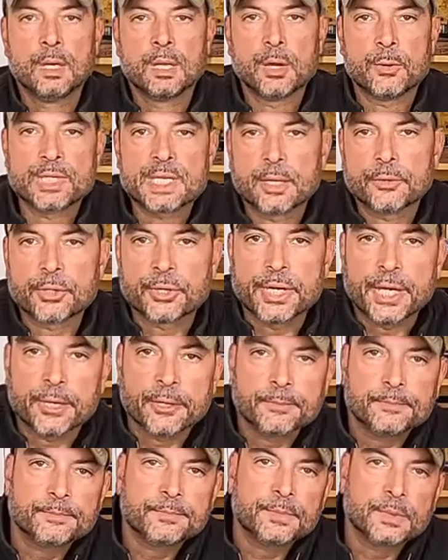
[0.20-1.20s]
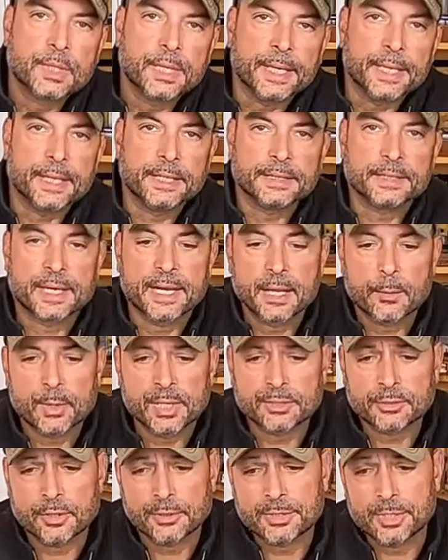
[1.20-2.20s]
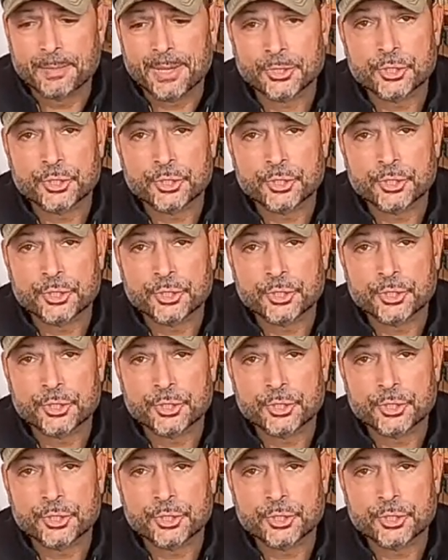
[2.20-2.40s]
Hello, it's Helder here, and today I want to talk to you